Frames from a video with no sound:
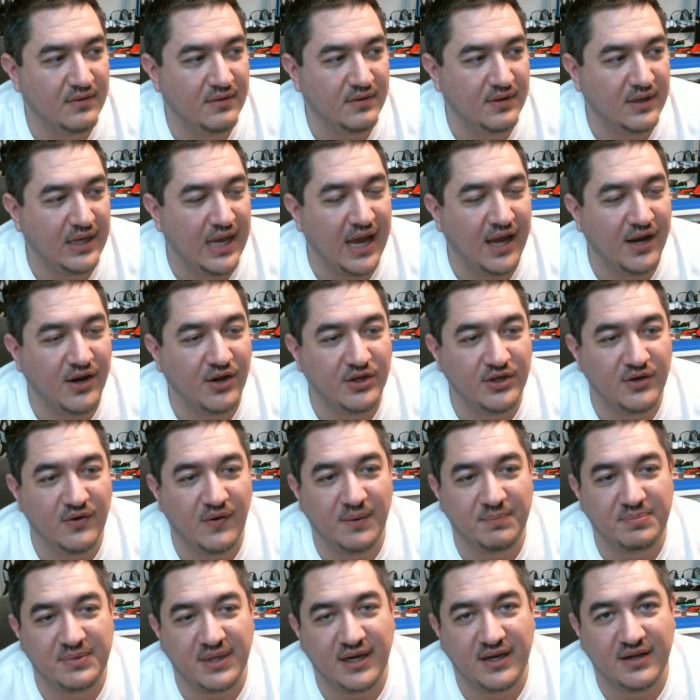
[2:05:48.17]
Yeah, I know you
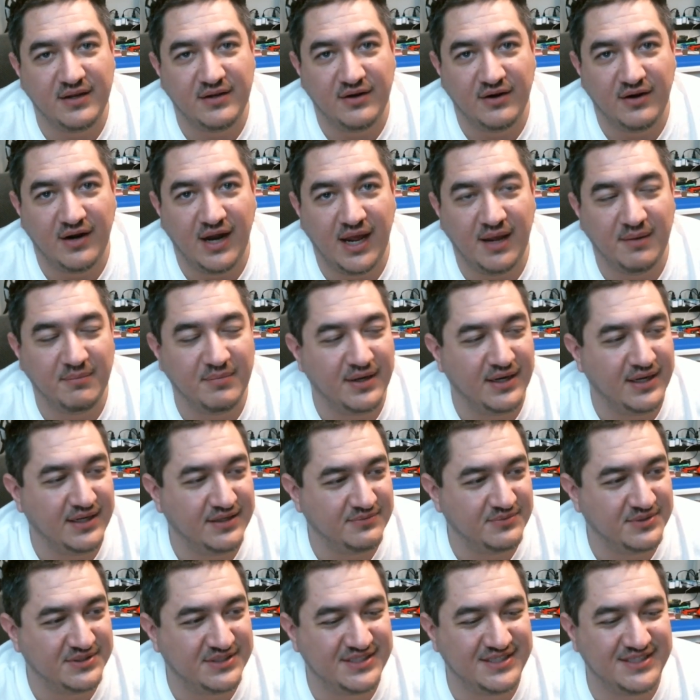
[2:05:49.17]
updated your name, but it
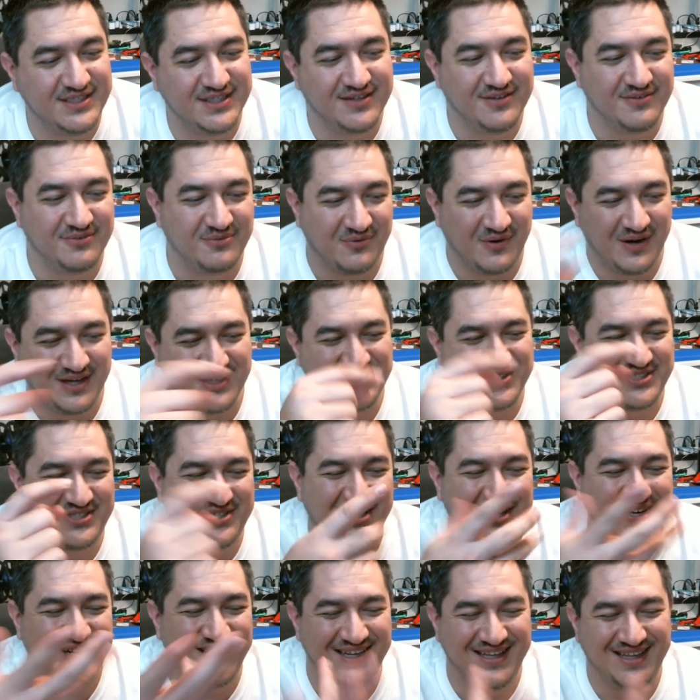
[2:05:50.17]
was still
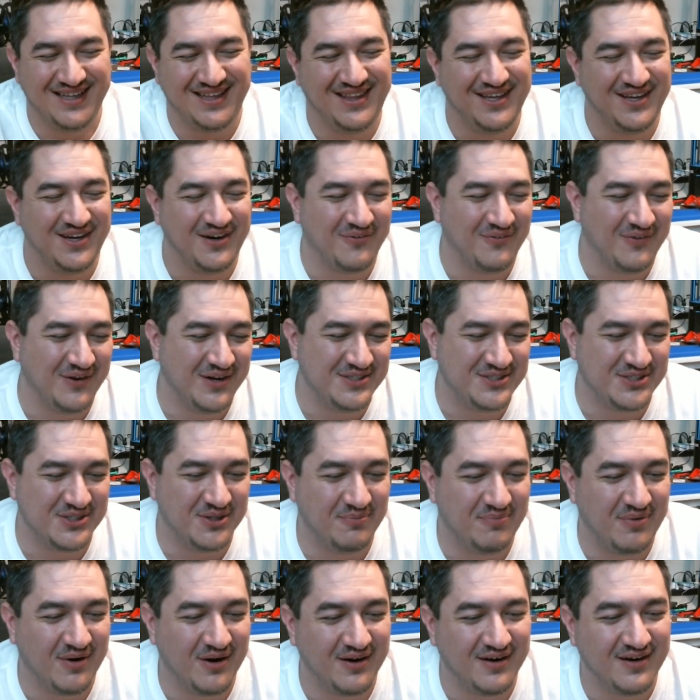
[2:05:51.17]
registered in the original
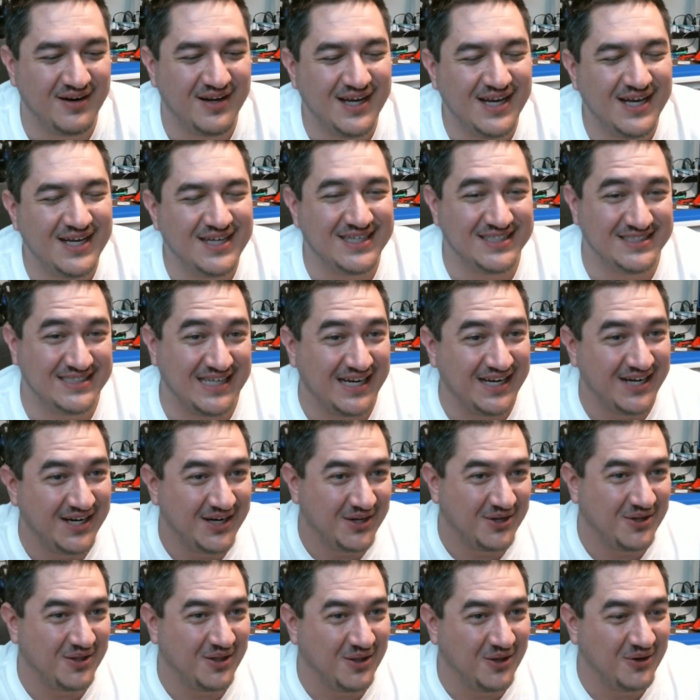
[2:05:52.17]
part because I
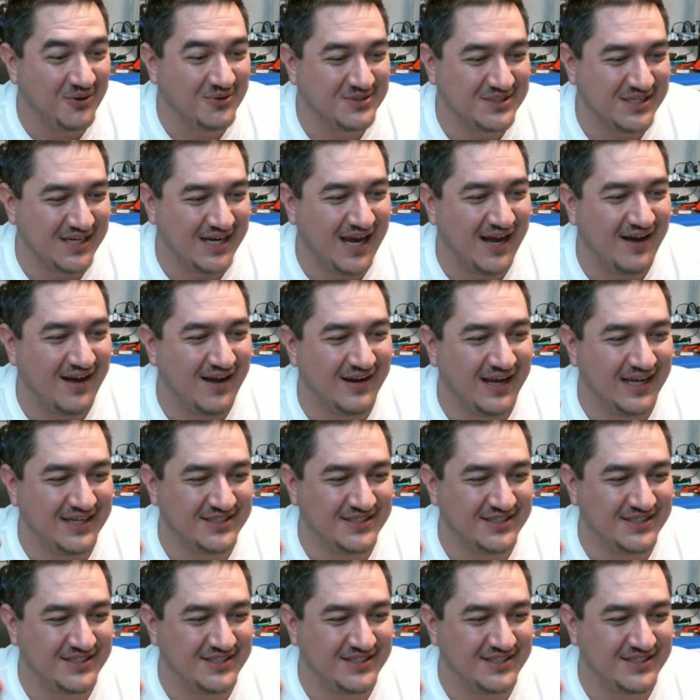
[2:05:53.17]
didn't close it out.